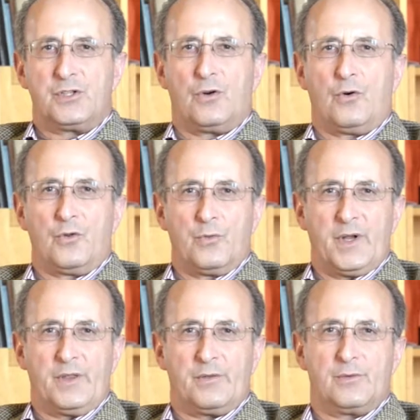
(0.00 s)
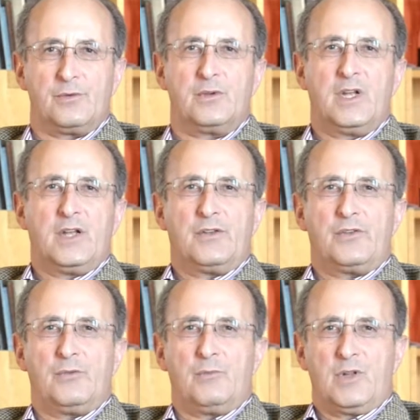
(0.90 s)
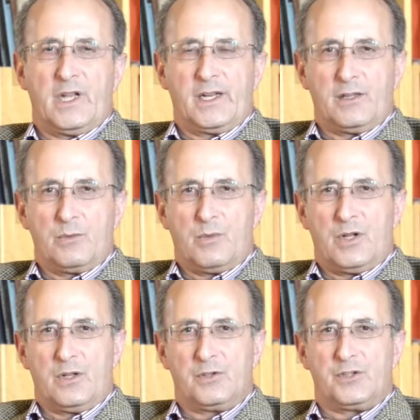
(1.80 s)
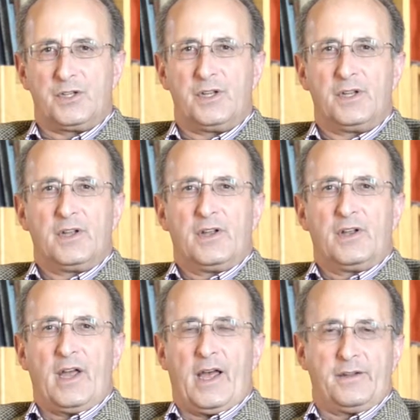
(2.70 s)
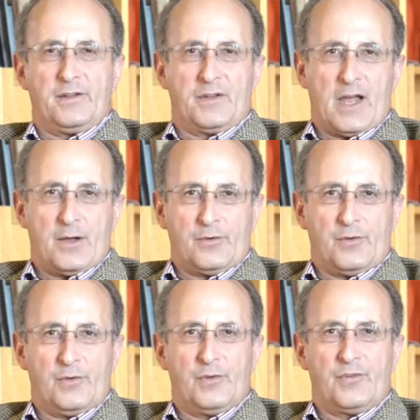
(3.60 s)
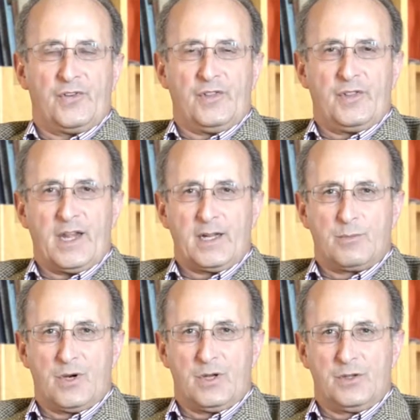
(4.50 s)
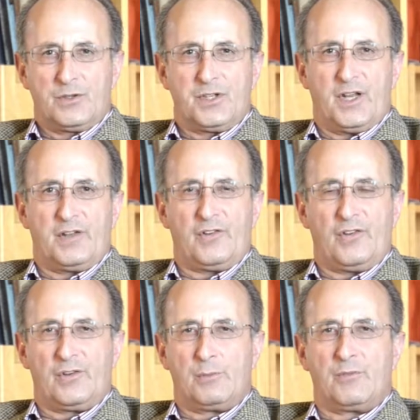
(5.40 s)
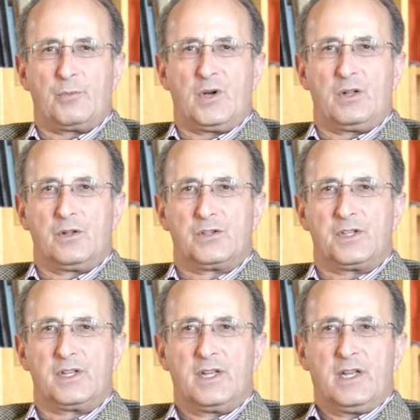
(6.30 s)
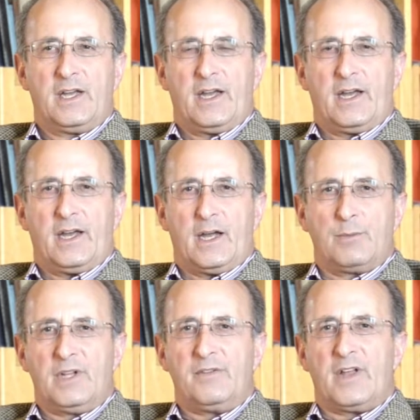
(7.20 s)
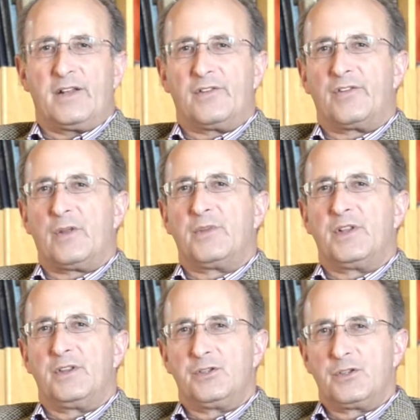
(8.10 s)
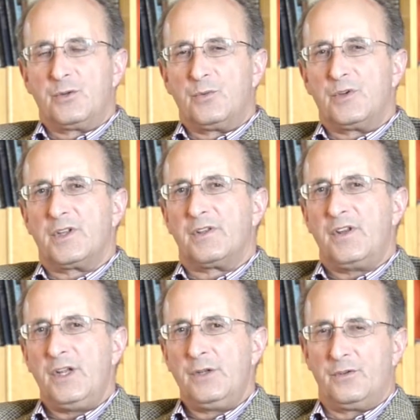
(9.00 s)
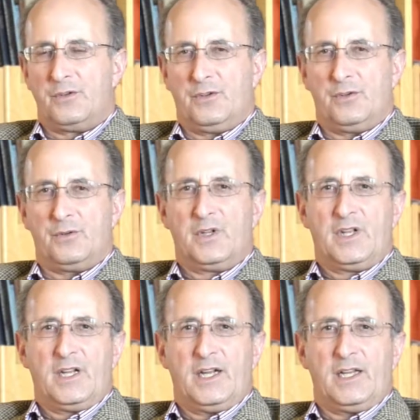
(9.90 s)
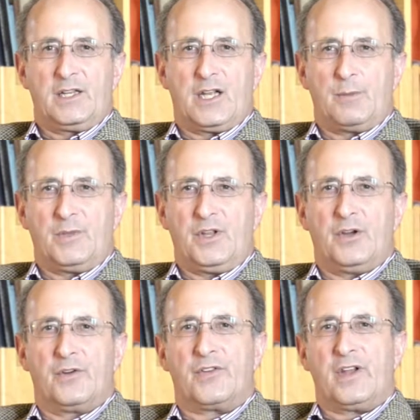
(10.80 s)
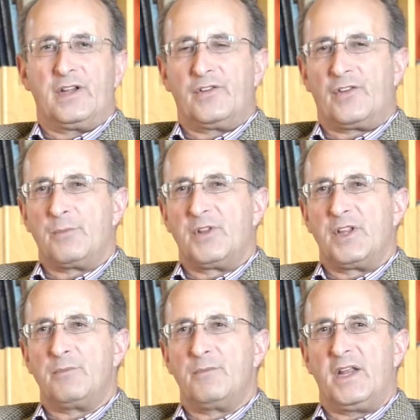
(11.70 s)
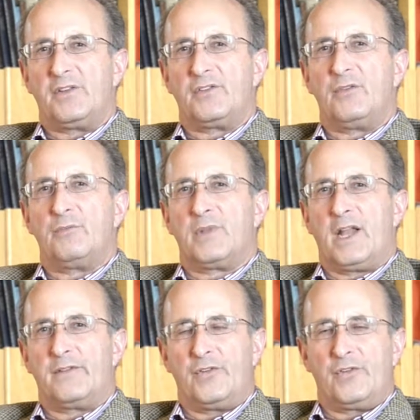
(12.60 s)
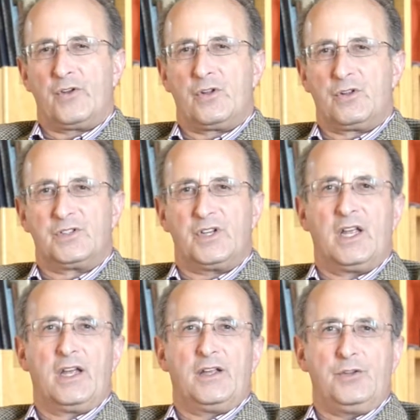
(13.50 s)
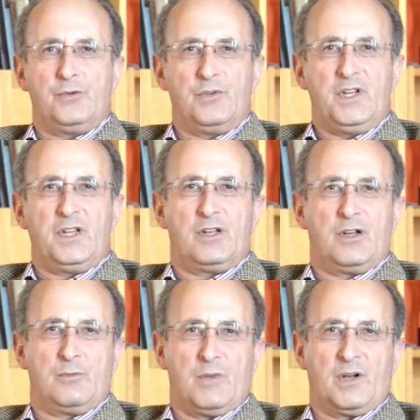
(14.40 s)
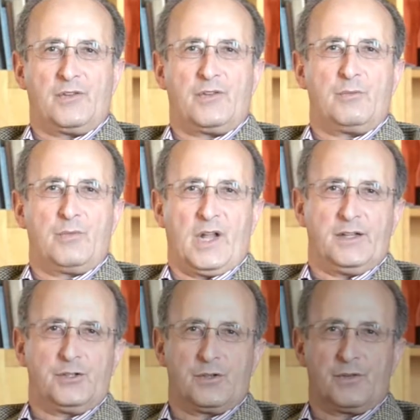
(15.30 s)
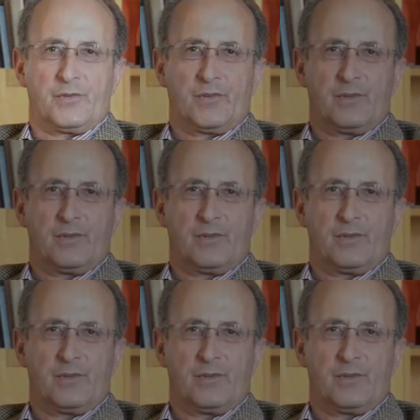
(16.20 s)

all the way through to molecular biology and now to synthetic biology and systems biology. I believe that's something the journal will continue to do in the coming years, and it's something that makes plant physiology unique amongst plant journals.